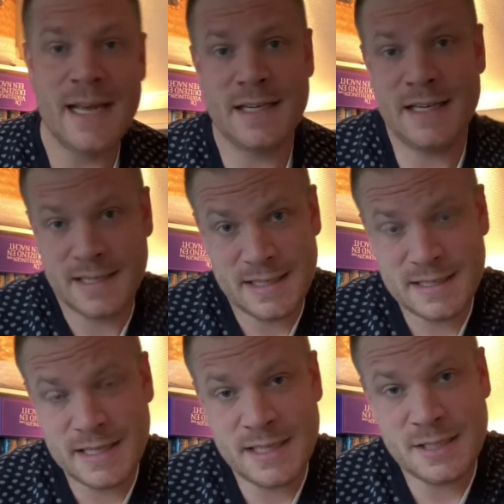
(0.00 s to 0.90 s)
then in this
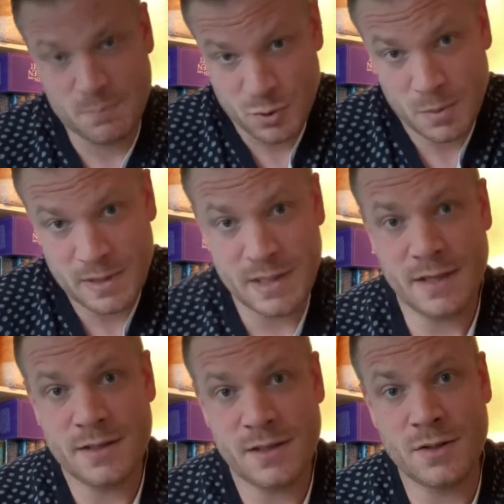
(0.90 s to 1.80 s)
case,
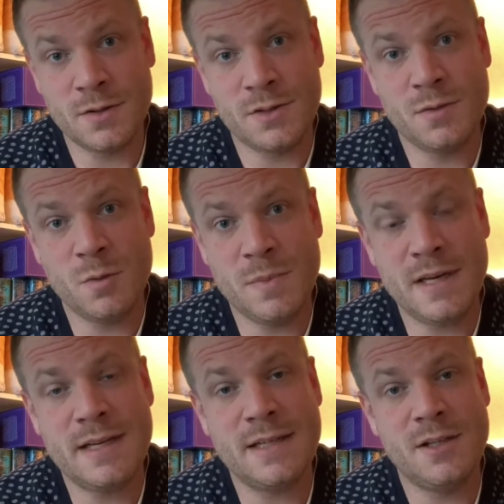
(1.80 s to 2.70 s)
probably the conclusion would be
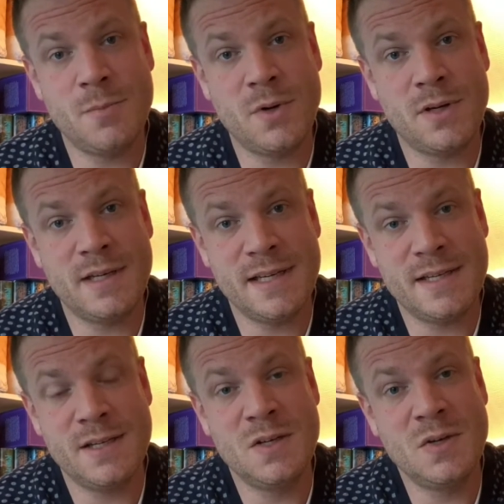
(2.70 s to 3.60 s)
that the burglar
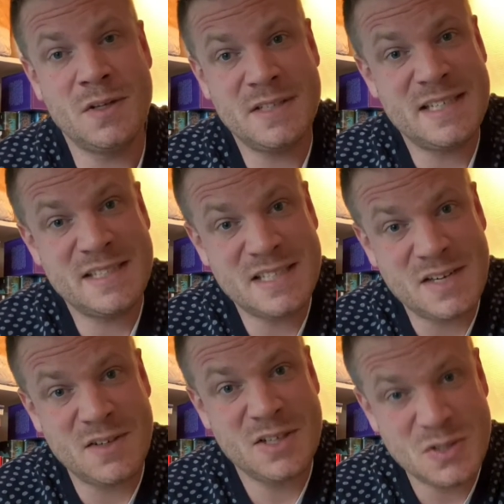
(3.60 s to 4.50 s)
did not
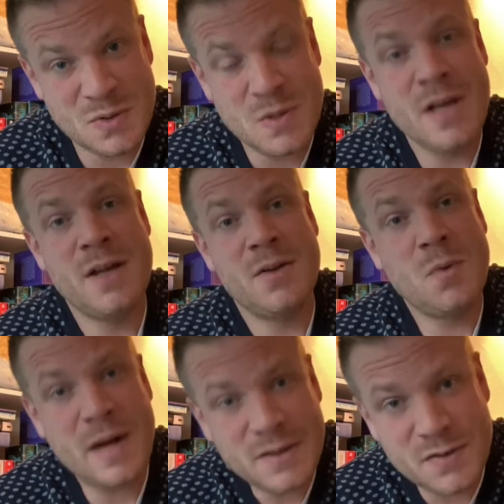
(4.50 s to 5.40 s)
necessarily do the
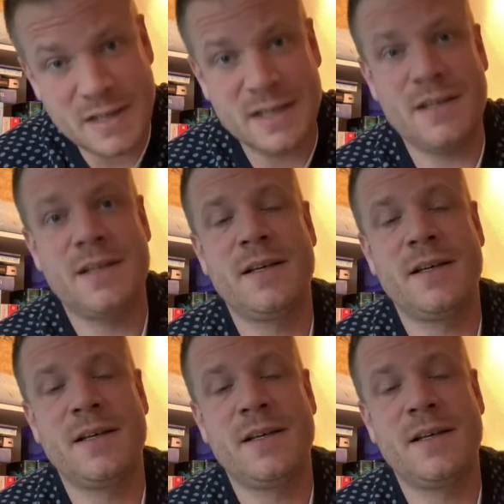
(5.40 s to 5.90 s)
right thing.